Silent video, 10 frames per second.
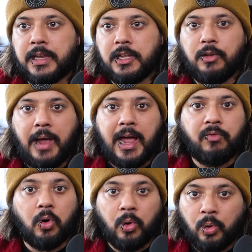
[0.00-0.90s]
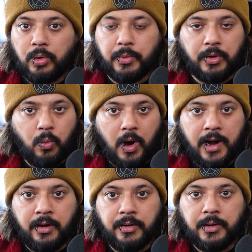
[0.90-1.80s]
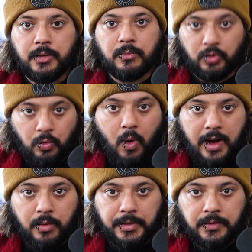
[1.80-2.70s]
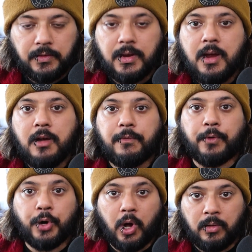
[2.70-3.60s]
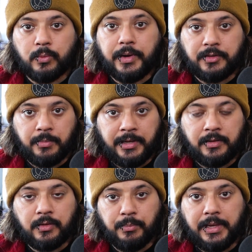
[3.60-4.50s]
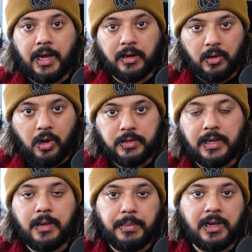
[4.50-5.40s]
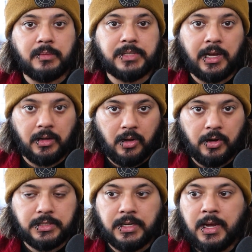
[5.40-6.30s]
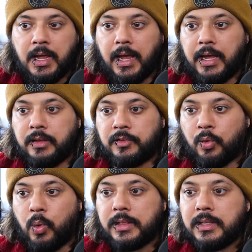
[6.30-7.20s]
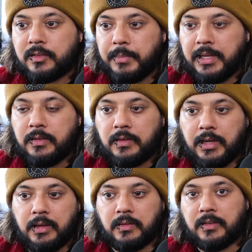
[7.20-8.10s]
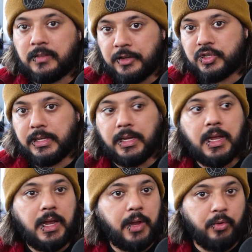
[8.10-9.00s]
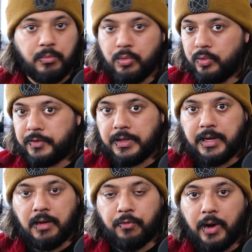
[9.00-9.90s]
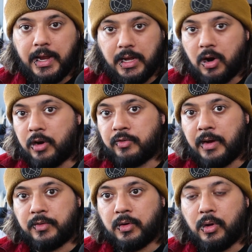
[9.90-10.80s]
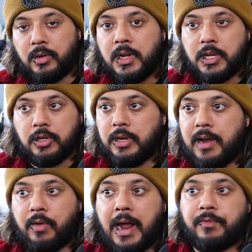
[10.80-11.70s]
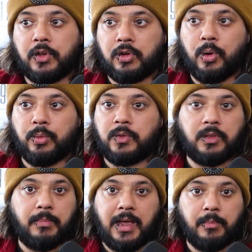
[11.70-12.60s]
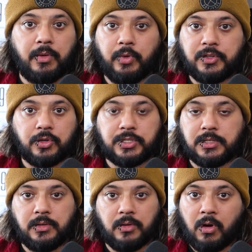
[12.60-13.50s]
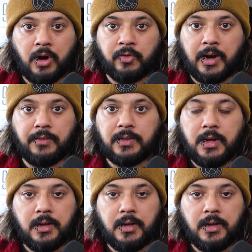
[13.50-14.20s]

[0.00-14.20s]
that you have all the requirements for an alt recipe to be unlocked, it becomes unlocked. And so what this means is essentially it removes the need for any hard drives at all. You never have to go to the M.A.M and research your hard drives